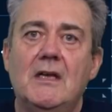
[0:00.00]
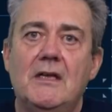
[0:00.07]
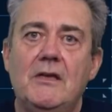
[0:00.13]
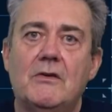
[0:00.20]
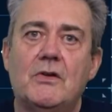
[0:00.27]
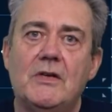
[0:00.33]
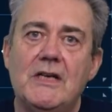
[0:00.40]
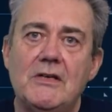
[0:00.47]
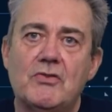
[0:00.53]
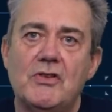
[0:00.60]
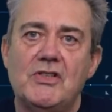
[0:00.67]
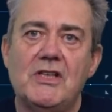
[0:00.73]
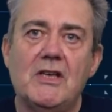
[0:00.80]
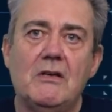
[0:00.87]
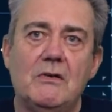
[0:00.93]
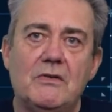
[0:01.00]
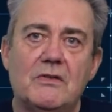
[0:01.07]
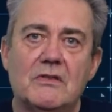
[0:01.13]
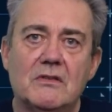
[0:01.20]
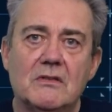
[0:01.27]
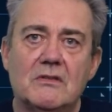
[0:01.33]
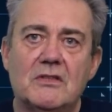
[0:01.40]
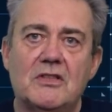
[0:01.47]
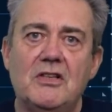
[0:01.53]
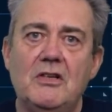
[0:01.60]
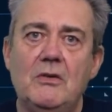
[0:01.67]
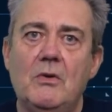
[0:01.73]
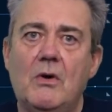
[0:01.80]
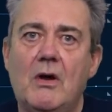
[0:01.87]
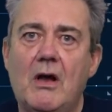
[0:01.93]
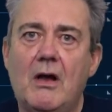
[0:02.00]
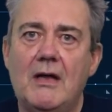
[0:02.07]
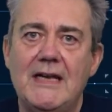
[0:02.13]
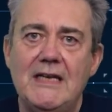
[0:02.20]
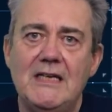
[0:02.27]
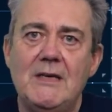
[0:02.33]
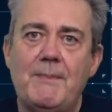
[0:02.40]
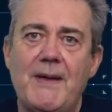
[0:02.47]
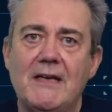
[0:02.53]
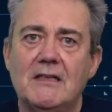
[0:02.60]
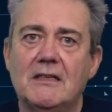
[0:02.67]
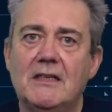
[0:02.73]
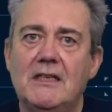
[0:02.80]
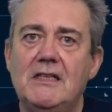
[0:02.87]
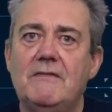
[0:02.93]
you could introduce two independently